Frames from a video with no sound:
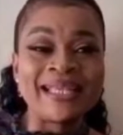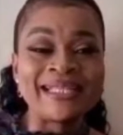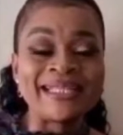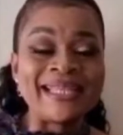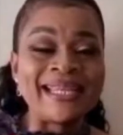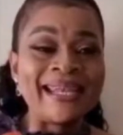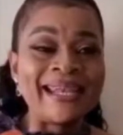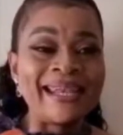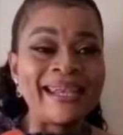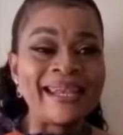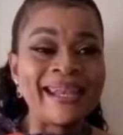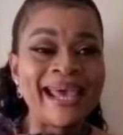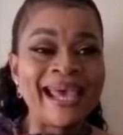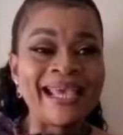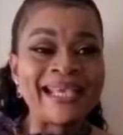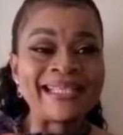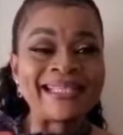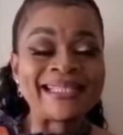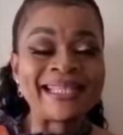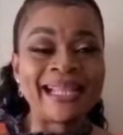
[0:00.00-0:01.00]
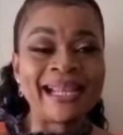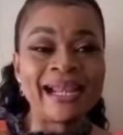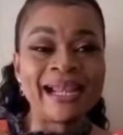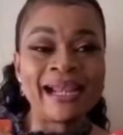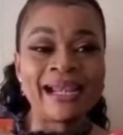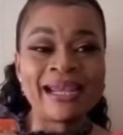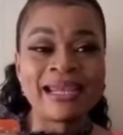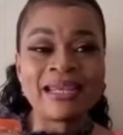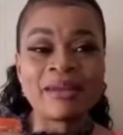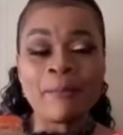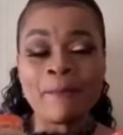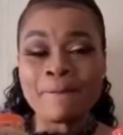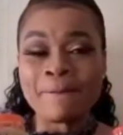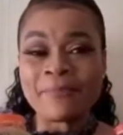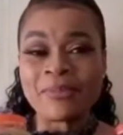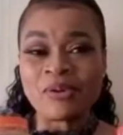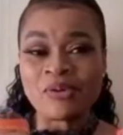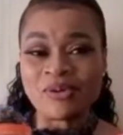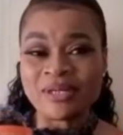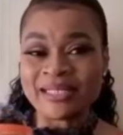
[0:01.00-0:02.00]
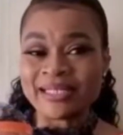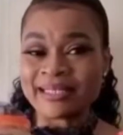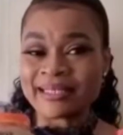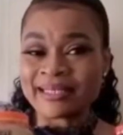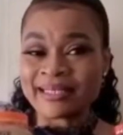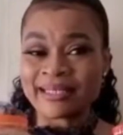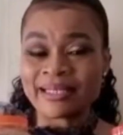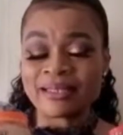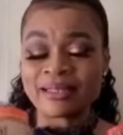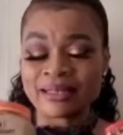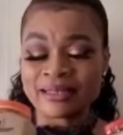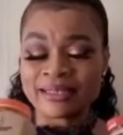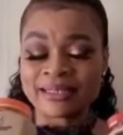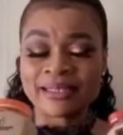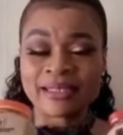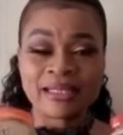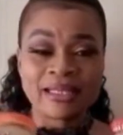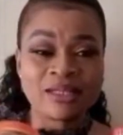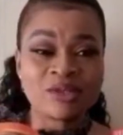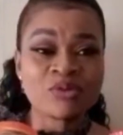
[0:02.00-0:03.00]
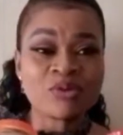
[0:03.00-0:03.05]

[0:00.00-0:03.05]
a nice clean polished skin.